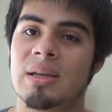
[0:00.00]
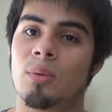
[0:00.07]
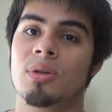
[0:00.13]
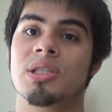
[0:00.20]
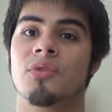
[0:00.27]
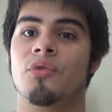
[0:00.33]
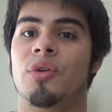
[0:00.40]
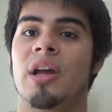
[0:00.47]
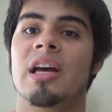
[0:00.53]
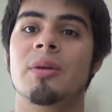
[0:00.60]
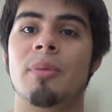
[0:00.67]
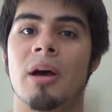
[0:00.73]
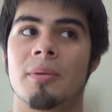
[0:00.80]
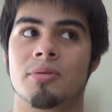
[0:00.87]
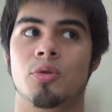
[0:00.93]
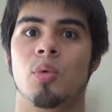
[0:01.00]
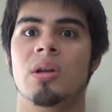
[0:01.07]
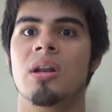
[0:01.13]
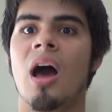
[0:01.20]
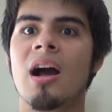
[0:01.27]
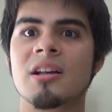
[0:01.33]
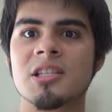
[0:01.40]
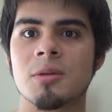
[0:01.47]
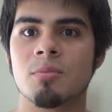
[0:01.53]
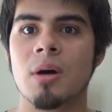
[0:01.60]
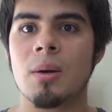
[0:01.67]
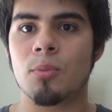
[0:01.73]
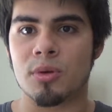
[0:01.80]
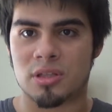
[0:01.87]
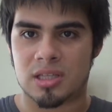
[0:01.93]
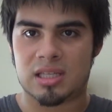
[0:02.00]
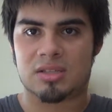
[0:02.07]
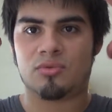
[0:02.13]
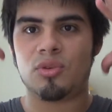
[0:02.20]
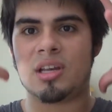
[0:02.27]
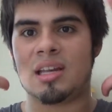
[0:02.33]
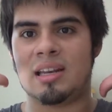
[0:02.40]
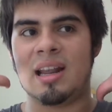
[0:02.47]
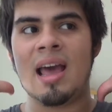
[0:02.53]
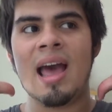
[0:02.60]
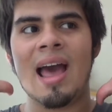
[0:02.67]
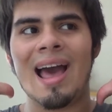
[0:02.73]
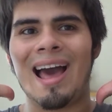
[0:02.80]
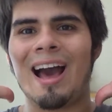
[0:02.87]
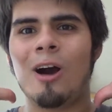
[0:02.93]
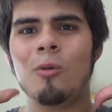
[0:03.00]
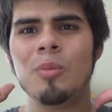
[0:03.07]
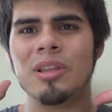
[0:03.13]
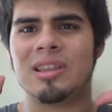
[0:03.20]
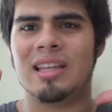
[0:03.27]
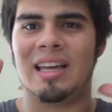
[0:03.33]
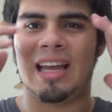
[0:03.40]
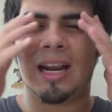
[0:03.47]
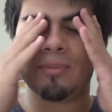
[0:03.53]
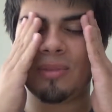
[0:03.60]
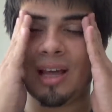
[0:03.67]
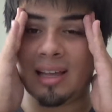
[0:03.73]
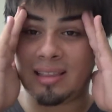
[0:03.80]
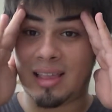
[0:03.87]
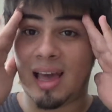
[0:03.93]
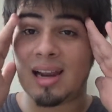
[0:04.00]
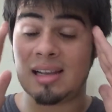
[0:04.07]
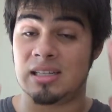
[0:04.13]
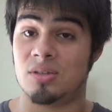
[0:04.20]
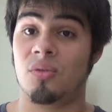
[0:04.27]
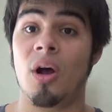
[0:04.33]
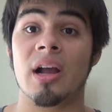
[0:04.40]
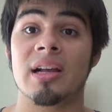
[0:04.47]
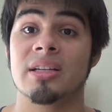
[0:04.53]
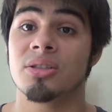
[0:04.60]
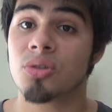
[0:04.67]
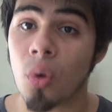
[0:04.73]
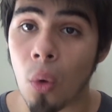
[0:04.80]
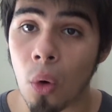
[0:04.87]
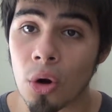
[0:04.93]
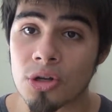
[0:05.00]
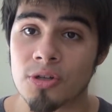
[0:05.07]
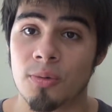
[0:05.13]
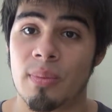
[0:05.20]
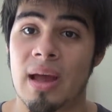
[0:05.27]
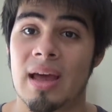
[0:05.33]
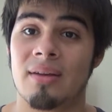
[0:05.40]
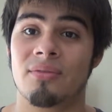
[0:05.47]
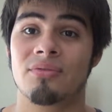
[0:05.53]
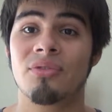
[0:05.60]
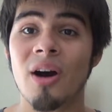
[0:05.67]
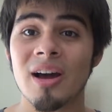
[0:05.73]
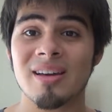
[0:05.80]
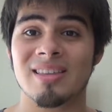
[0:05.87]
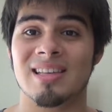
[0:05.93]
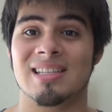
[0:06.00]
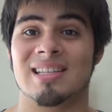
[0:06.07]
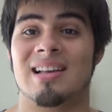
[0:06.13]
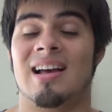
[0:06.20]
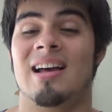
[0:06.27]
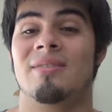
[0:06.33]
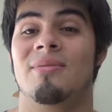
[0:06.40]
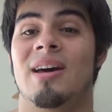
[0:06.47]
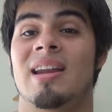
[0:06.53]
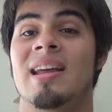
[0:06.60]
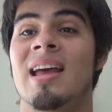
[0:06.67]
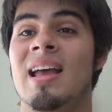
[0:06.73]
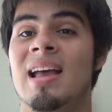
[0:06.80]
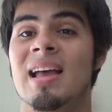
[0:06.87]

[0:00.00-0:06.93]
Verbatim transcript: He wants to forget about him, so he locks him up with this freaking helmet thing. And I'm like, that is fucking torture, man. Fuck this guy, man.